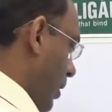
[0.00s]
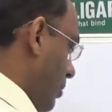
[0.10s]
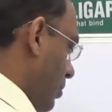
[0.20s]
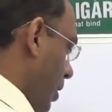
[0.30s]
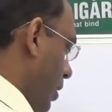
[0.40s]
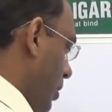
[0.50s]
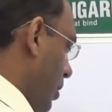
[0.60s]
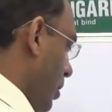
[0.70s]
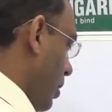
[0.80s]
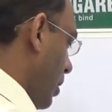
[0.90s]
I said,
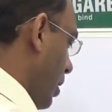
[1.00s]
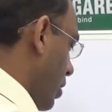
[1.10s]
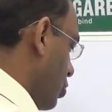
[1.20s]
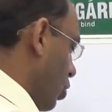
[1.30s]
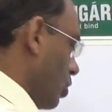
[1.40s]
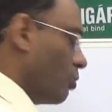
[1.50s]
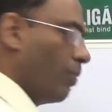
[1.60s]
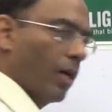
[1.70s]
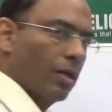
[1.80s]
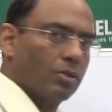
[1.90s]
insurance
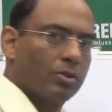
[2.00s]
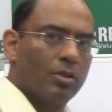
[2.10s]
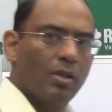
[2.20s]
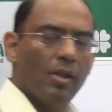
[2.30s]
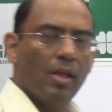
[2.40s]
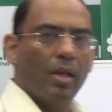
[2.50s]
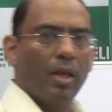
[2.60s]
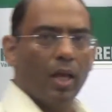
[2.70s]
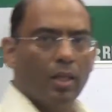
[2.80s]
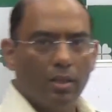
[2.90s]
markets.
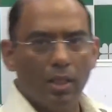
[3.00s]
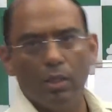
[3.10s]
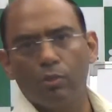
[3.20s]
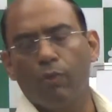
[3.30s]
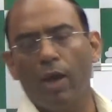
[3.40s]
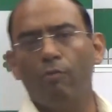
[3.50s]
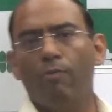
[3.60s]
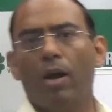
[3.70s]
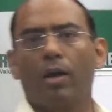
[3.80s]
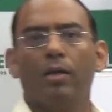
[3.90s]
In these 5
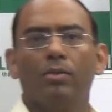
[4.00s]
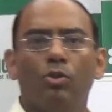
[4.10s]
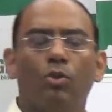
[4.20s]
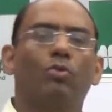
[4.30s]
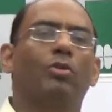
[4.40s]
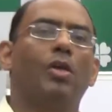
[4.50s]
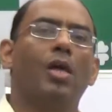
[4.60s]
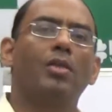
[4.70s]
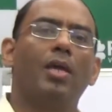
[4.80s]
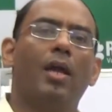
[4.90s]
markets, you could say
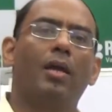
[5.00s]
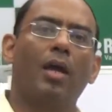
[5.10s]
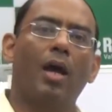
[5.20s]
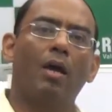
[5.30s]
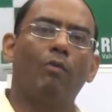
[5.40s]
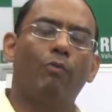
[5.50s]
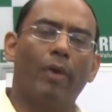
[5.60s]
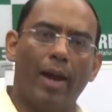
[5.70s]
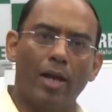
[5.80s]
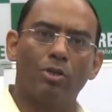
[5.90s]
that the entire
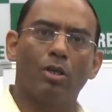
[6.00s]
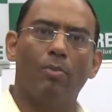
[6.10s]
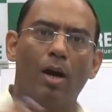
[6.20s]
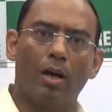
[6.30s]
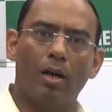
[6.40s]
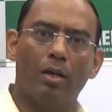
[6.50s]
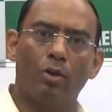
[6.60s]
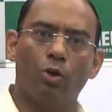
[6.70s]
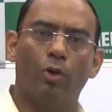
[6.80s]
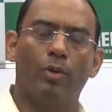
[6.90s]
financial market
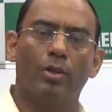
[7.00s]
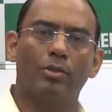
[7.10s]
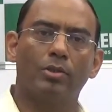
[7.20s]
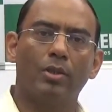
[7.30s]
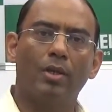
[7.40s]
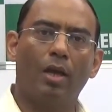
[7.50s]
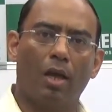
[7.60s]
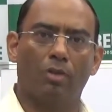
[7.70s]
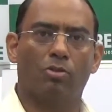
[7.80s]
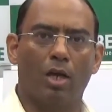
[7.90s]
universe
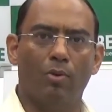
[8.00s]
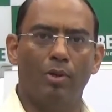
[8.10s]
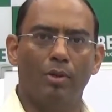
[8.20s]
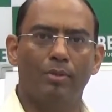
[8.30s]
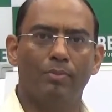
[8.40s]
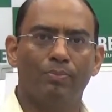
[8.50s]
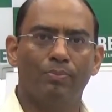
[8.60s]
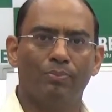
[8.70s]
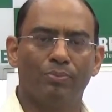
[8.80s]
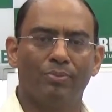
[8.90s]
gets covered.
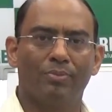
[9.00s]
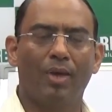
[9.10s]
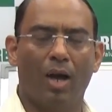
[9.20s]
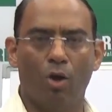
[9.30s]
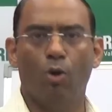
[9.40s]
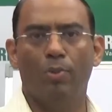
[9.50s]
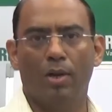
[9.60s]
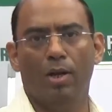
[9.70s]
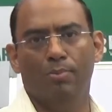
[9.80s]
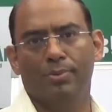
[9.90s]
I hope
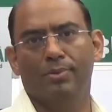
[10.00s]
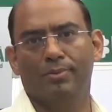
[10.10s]
that helps.